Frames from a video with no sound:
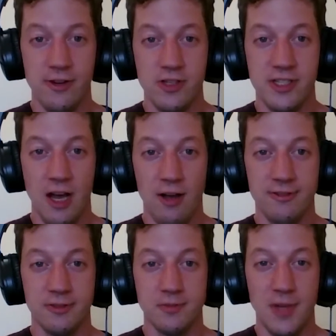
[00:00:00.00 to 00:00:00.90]
for
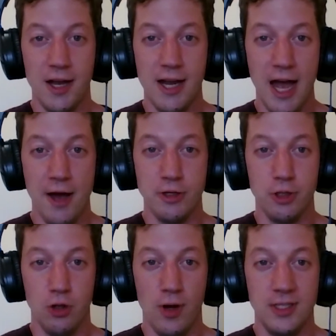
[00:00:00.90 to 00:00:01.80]
yourself on how
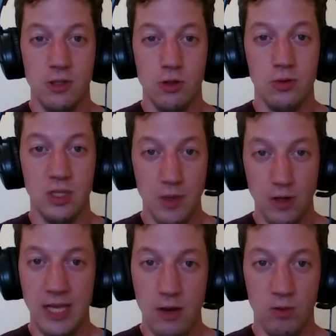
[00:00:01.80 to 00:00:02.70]
you're going to
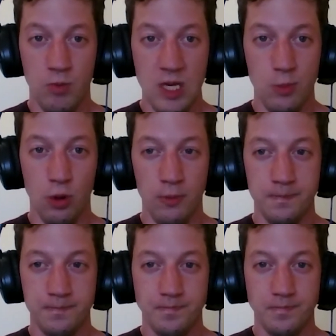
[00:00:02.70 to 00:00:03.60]
communicate with people.
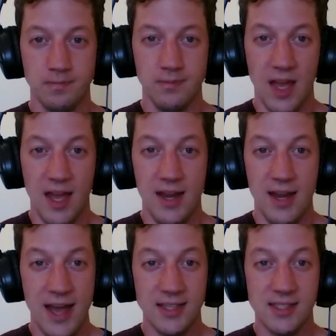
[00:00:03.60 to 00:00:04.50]

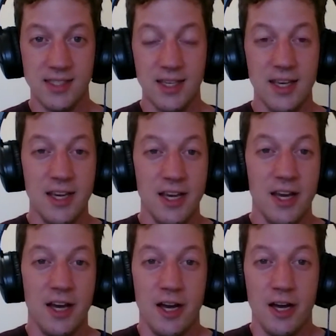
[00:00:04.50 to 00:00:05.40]
Next,
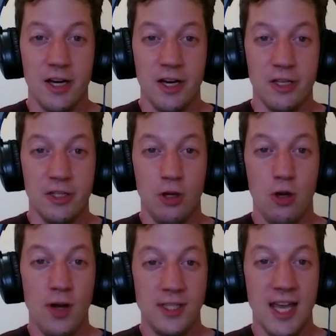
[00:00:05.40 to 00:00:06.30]
you're
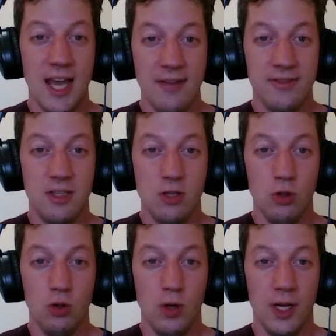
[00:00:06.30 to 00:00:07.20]
going to have
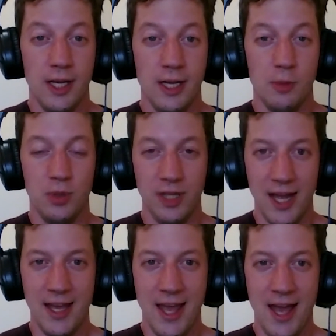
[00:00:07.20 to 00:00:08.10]
to
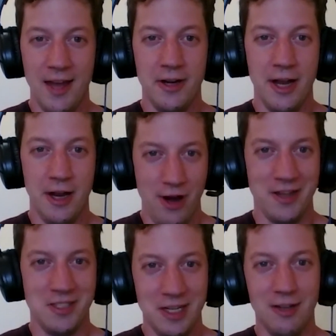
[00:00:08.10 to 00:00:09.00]
plan ahead on how you're
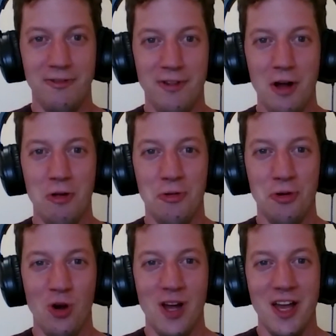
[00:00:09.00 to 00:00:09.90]
actually going to follow
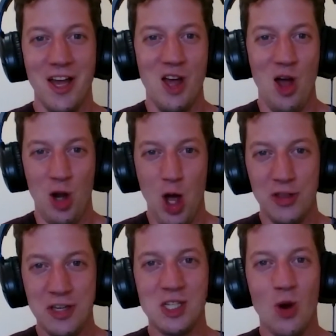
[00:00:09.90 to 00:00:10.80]
through on all
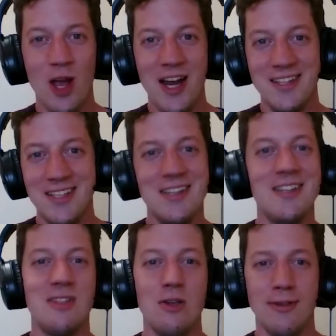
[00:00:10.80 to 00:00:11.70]
these great
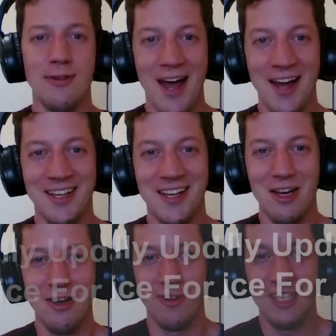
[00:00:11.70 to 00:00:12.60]
ideas you've had for